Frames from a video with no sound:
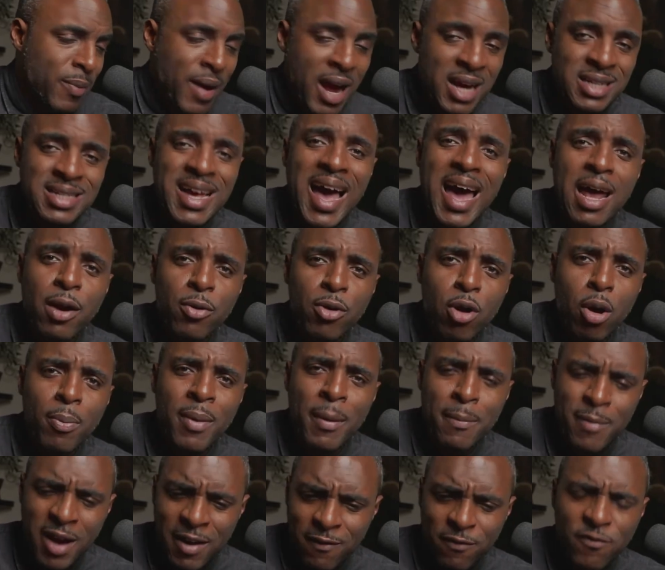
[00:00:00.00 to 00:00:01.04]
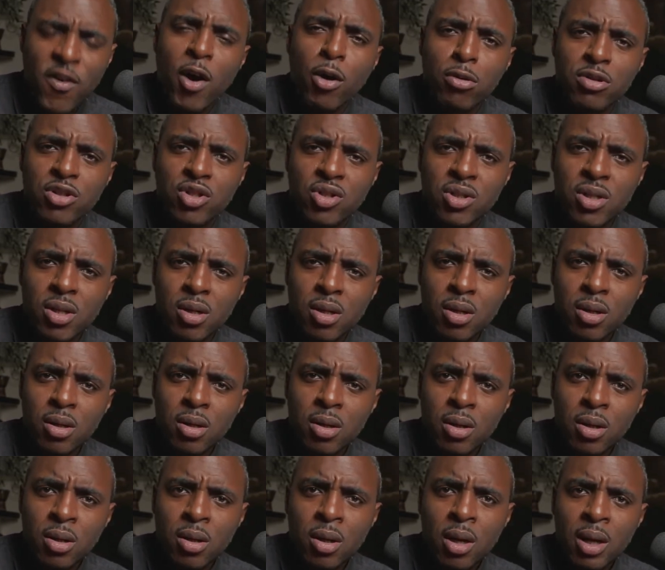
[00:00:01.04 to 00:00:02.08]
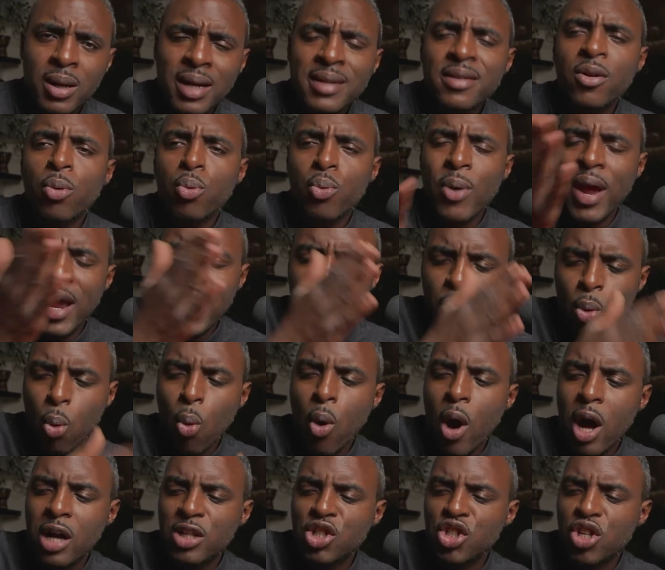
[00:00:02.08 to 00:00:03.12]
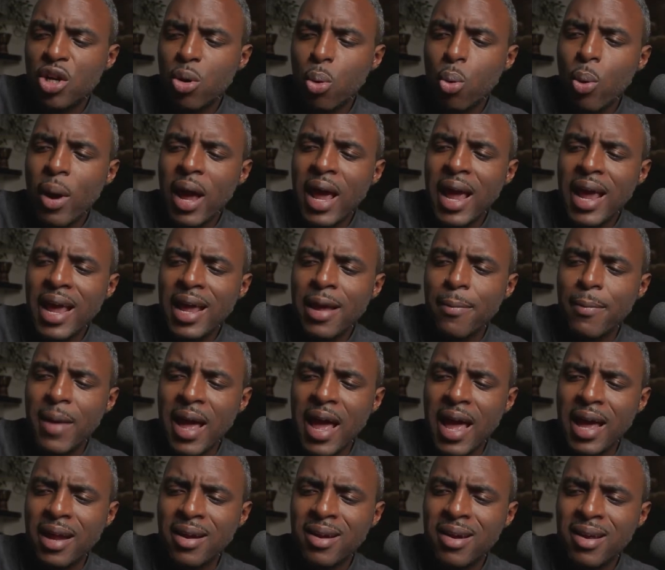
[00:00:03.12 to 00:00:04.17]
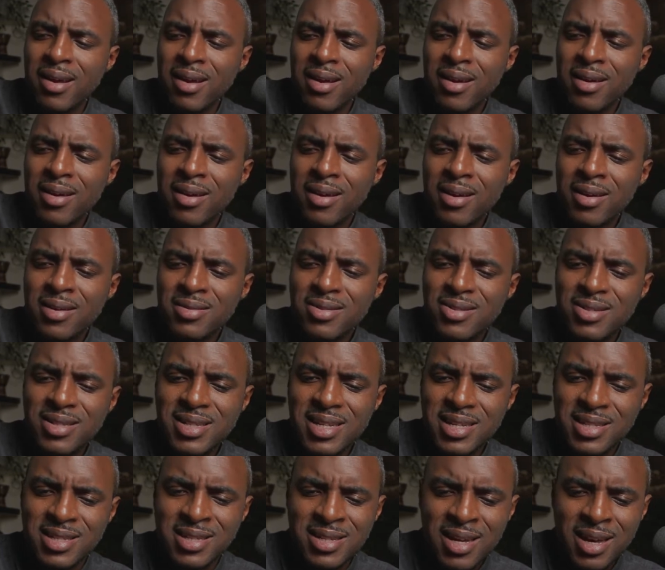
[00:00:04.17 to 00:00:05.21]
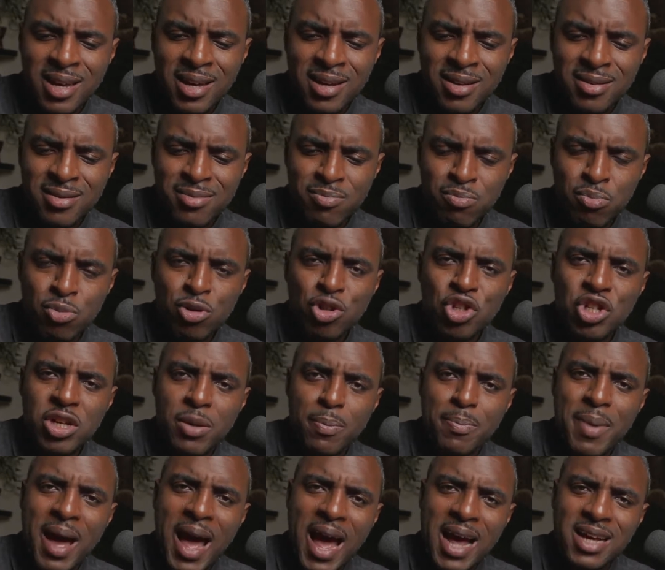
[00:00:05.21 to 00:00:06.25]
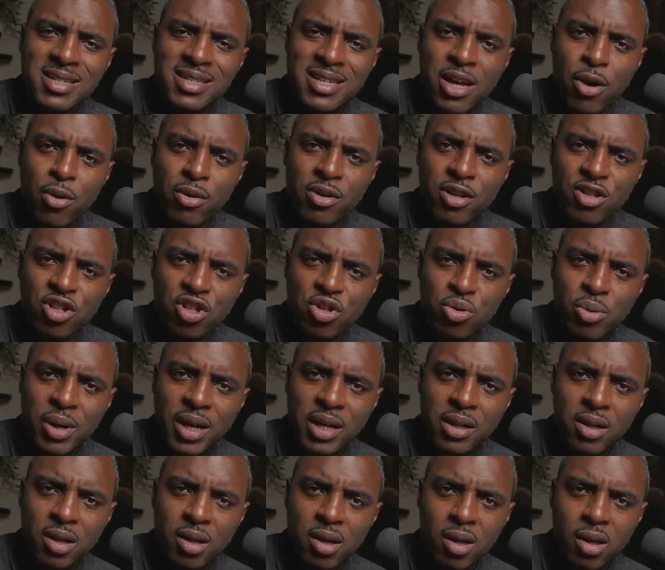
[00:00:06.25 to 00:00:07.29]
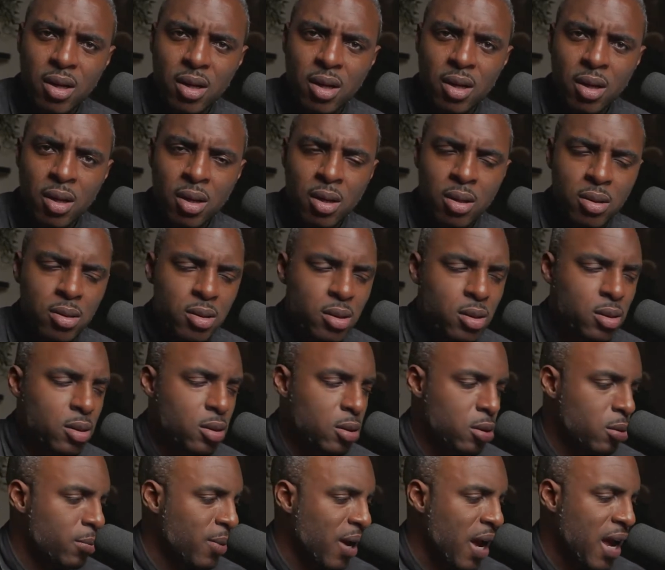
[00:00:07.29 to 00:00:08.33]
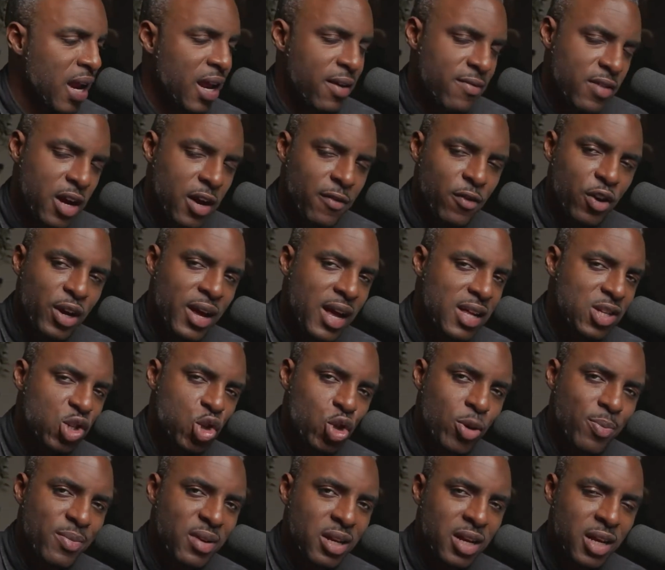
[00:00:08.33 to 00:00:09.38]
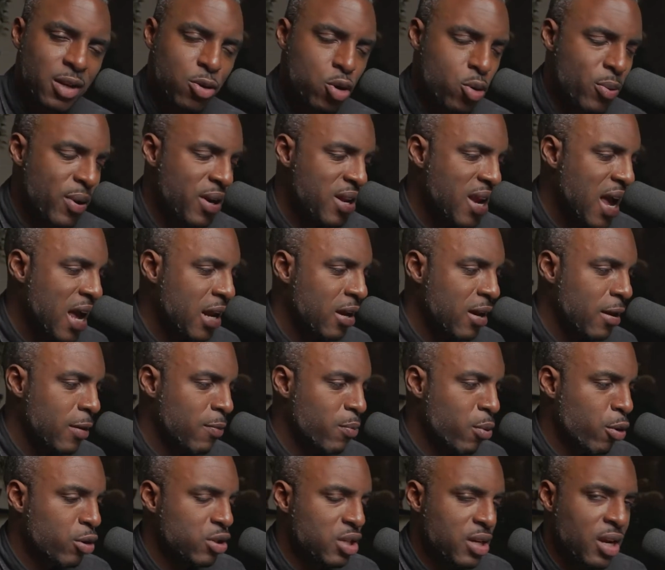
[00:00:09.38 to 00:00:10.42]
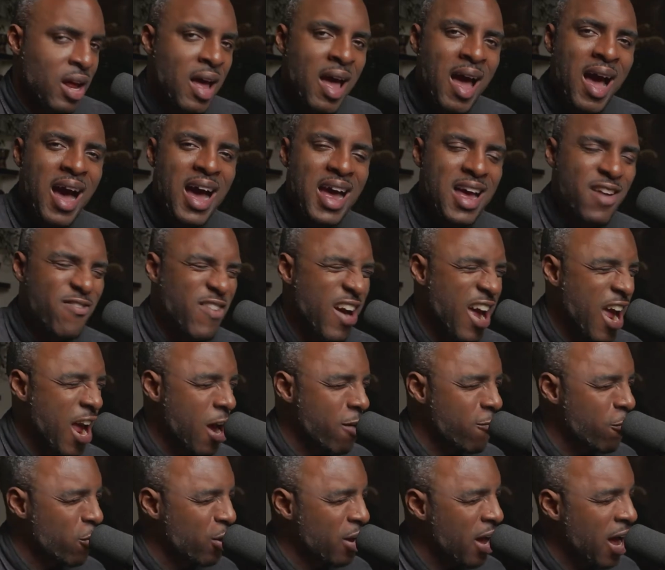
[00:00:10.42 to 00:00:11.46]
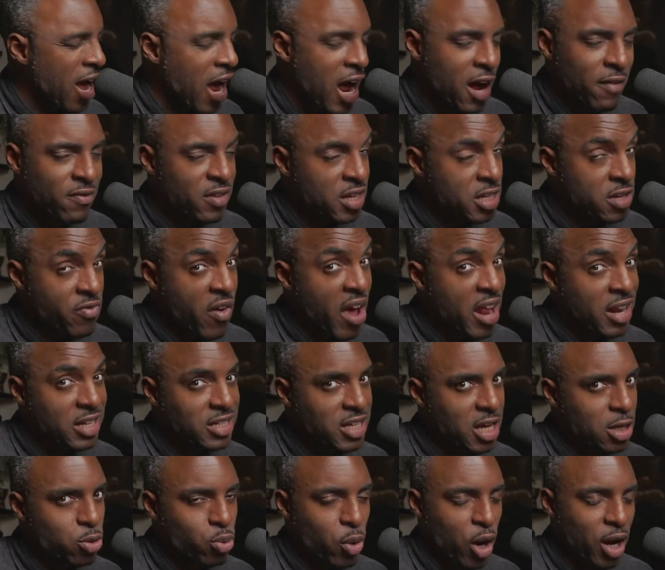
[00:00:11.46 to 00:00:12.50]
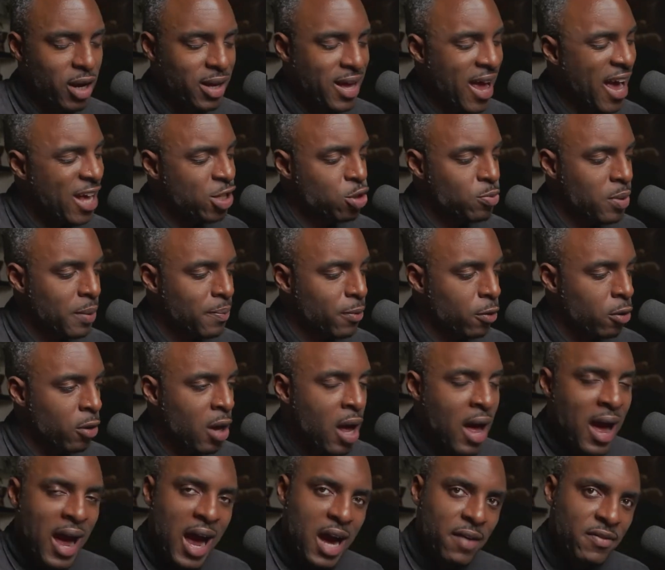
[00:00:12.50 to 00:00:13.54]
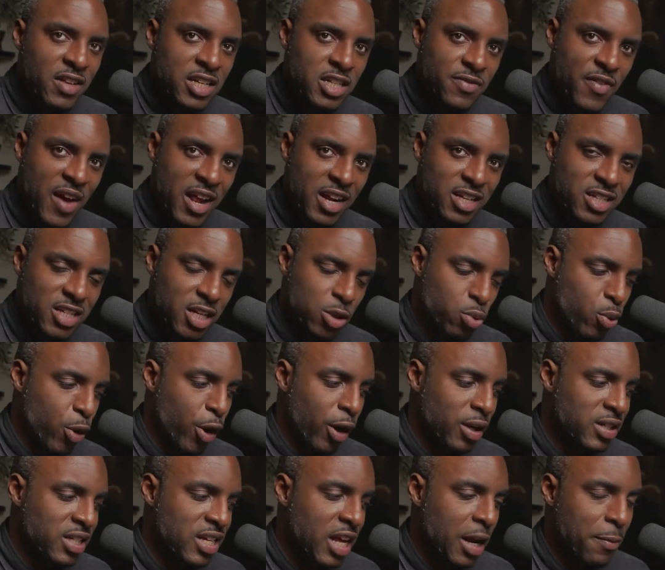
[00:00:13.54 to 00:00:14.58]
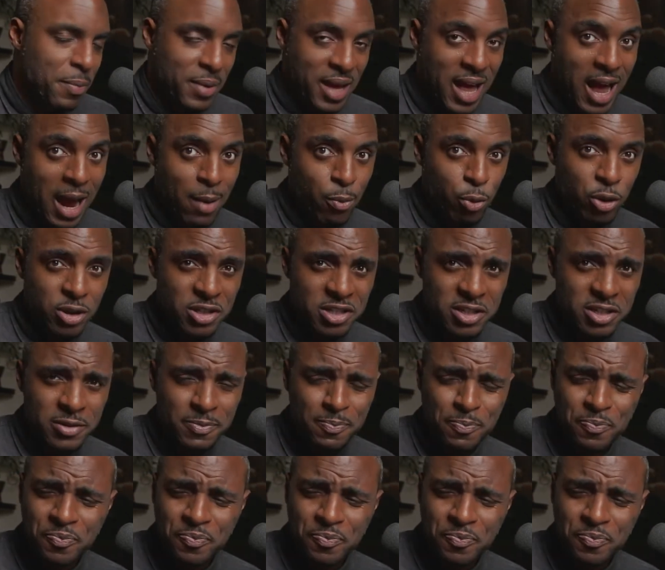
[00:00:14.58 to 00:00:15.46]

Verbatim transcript: bags. I don't know, but my folks, let the rain wash it away, man. Just these mushy bags there on the street. Oh man, if I ever catch somebody doing that in person, I have these fantasies where I catch people. I have these fantasies where I set up cameras